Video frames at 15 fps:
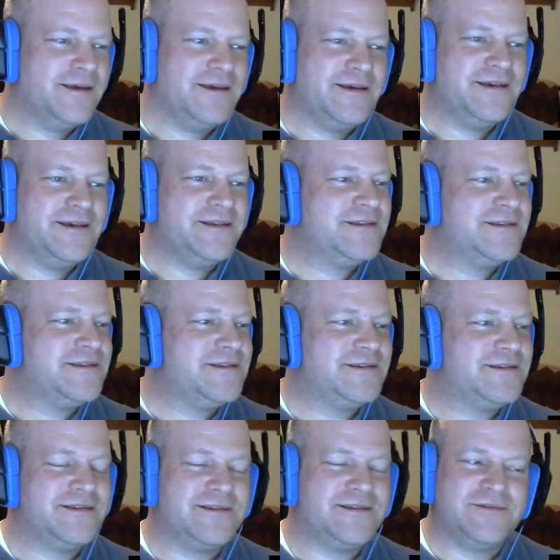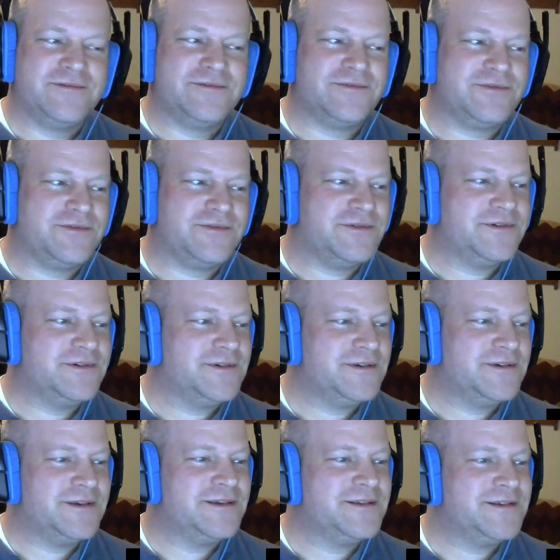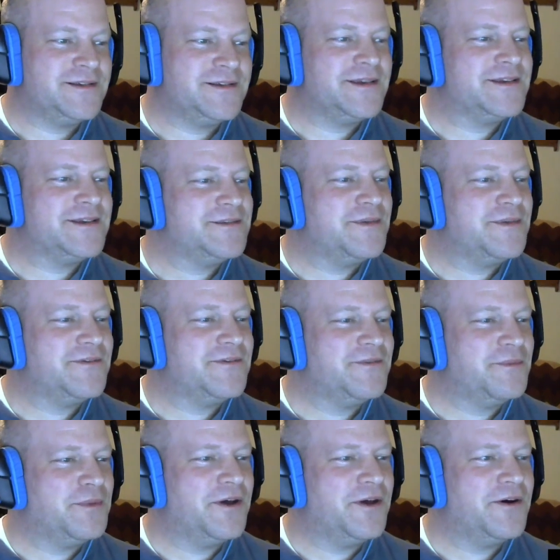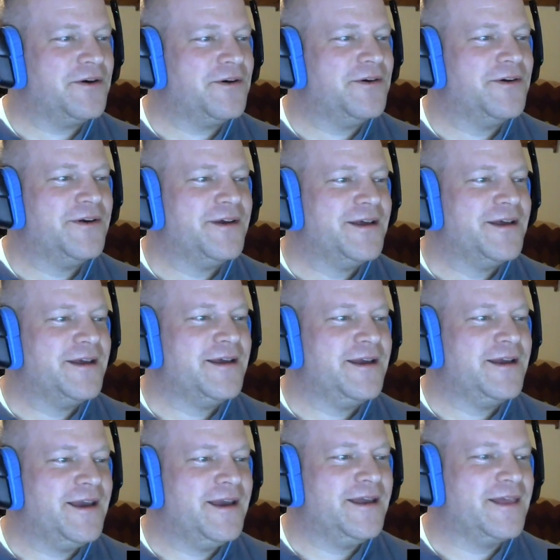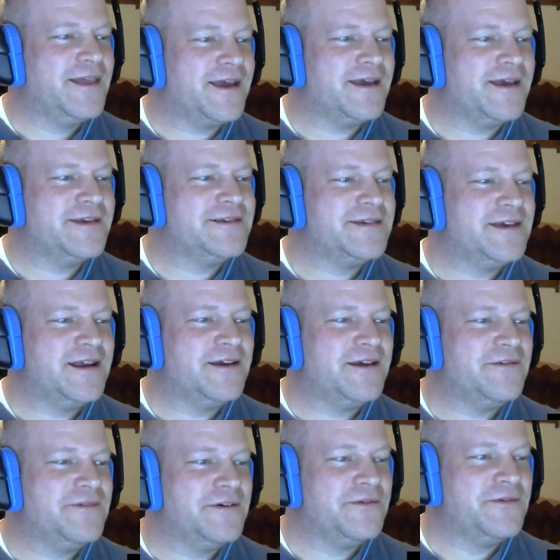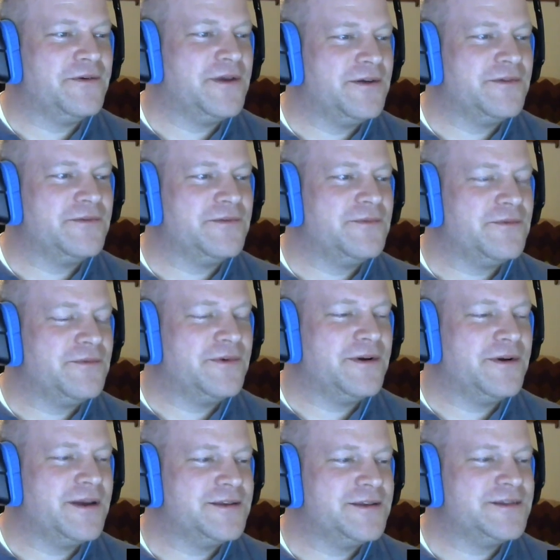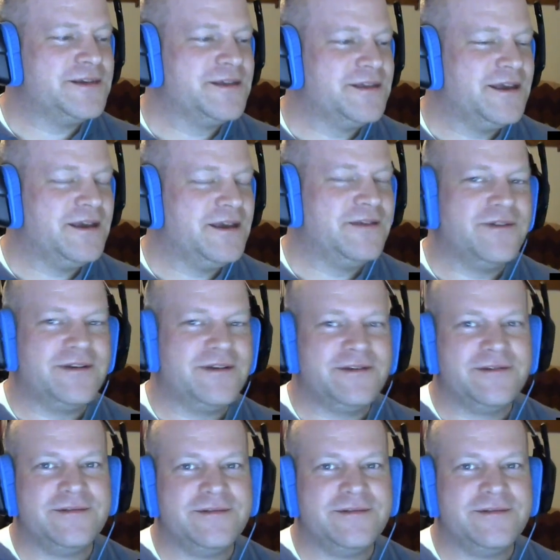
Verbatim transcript: It's oof, that's that's a bit of a blow, and like I said, I fear we don't we're not seeing the end of it.